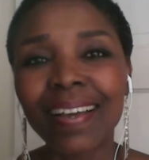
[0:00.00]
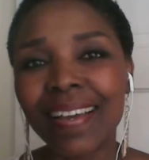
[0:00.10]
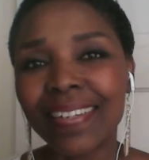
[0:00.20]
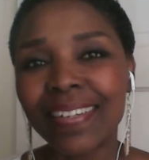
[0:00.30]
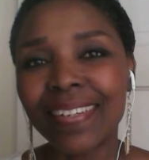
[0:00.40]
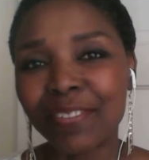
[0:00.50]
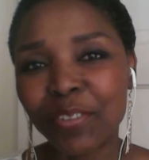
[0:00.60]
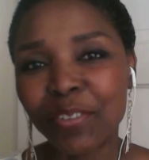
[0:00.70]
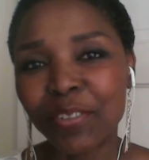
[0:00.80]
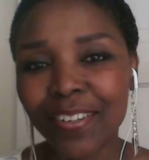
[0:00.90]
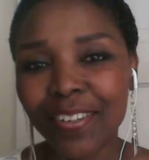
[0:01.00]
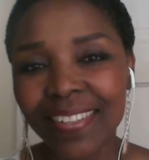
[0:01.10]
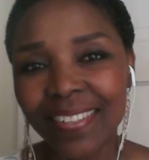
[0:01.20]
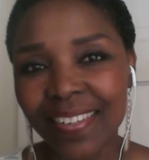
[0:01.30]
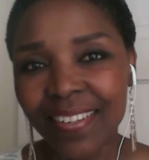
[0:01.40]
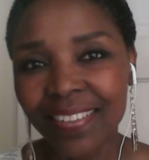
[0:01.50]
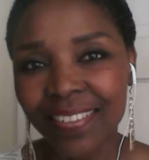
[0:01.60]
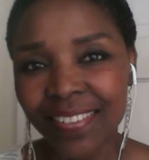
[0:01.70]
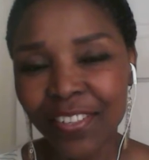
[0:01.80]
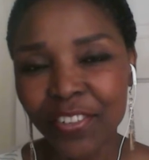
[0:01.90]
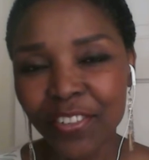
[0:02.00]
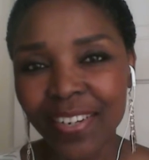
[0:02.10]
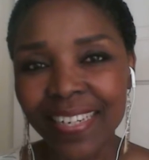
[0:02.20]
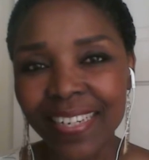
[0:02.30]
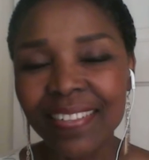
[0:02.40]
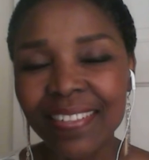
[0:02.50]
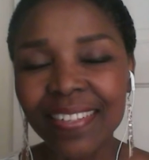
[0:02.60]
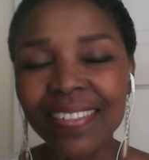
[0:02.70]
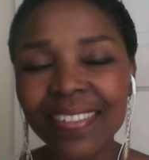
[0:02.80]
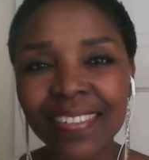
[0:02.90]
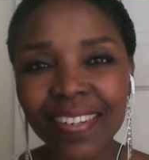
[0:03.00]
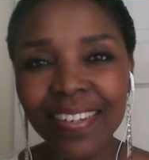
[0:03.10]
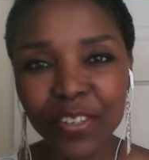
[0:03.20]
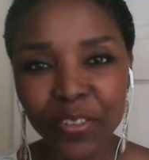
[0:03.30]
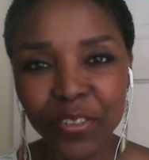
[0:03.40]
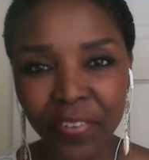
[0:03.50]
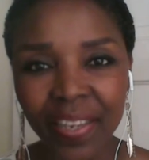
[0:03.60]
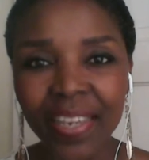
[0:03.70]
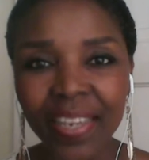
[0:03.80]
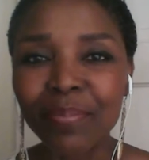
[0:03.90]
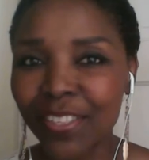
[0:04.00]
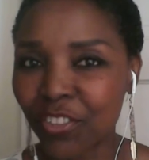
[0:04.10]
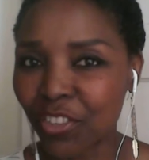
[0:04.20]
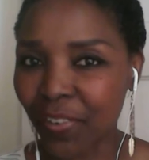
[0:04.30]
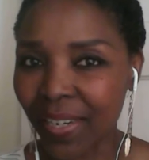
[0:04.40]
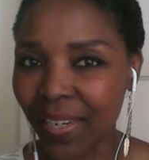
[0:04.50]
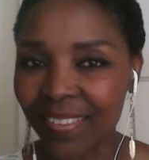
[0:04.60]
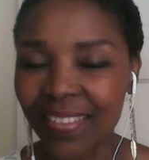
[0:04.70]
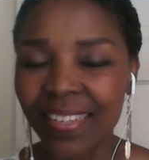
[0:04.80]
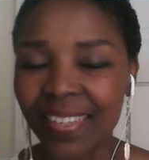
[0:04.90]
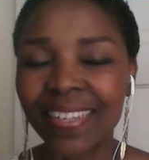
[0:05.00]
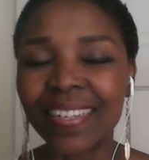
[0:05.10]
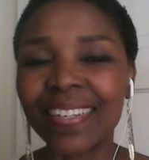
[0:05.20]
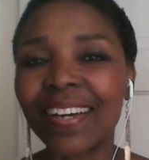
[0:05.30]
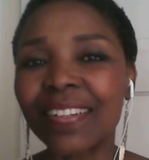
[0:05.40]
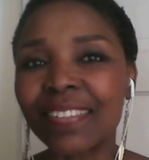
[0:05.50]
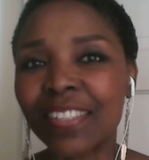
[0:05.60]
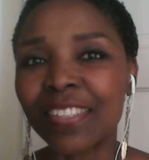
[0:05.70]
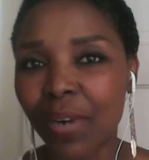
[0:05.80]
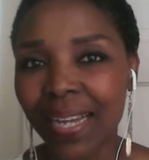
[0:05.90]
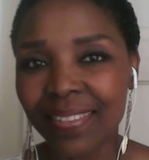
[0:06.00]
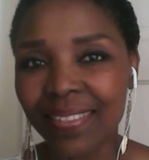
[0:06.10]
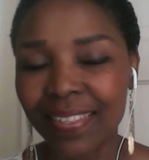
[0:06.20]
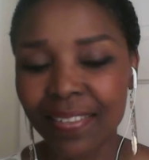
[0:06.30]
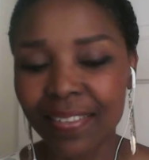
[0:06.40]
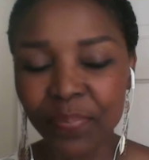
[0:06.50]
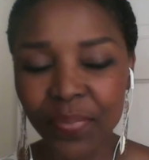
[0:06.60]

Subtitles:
And if you are not in the United States, it's still a good thing. Please join us in this practice.